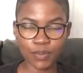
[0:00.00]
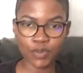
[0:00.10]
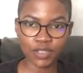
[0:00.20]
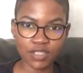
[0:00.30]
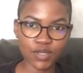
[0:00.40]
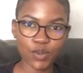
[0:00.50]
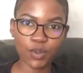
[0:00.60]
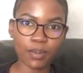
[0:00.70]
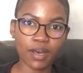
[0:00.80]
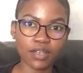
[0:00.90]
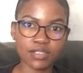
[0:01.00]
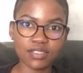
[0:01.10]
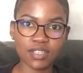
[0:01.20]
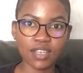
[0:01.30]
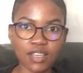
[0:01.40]
I'm gonna talk about
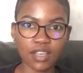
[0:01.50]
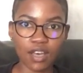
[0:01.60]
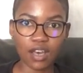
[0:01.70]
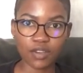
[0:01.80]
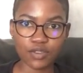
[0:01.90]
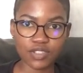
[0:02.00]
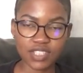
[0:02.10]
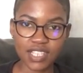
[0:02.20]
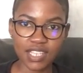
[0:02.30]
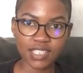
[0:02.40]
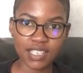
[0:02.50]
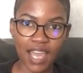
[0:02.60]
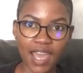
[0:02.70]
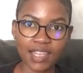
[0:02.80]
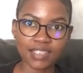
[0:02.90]
are Christine
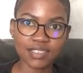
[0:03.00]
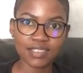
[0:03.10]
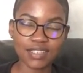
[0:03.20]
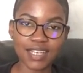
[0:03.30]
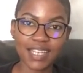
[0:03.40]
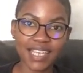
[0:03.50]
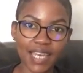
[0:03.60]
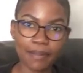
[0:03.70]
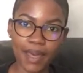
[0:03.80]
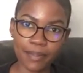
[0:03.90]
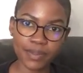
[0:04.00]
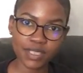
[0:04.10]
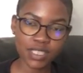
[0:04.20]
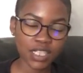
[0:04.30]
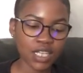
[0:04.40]
and Leah
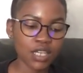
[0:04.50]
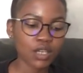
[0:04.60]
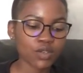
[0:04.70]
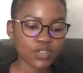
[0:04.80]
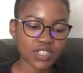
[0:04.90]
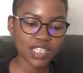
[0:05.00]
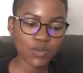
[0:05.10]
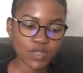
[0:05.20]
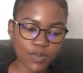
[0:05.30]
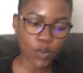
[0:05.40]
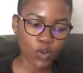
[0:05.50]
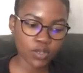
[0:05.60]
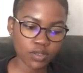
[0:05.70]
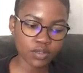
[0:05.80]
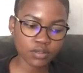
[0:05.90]
Papin. Christine was
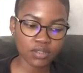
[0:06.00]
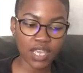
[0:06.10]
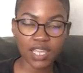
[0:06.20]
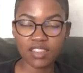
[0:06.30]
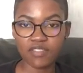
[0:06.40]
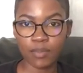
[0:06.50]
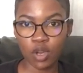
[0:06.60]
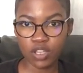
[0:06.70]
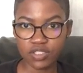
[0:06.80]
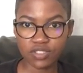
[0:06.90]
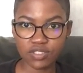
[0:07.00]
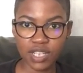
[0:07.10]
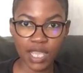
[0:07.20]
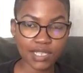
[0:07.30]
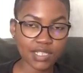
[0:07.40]
born 8th March
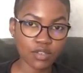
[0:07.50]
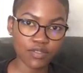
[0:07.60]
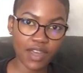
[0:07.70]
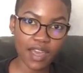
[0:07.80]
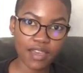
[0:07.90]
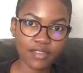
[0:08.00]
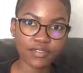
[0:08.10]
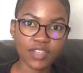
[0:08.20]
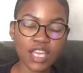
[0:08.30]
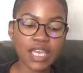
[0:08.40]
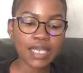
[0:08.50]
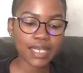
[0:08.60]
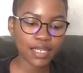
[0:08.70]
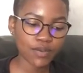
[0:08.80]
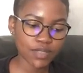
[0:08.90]
1905.
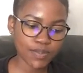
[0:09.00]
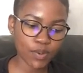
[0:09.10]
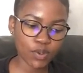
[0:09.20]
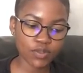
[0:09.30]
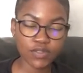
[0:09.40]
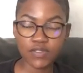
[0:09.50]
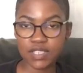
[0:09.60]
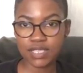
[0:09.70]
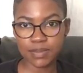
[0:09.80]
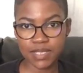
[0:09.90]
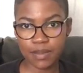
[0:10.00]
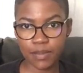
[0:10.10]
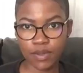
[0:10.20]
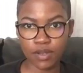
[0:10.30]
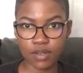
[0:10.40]
Leah was born 15th
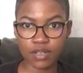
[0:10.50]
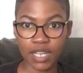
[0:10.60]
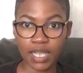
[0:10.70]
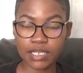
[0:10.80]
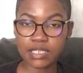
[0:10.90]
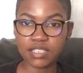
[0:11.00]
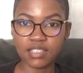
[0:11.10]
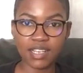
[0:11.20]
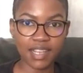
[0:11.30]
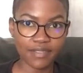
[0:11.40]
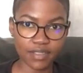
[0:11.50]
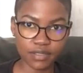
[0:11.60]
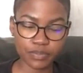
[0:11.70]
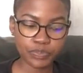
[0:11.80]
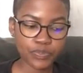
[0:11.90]
September 1911.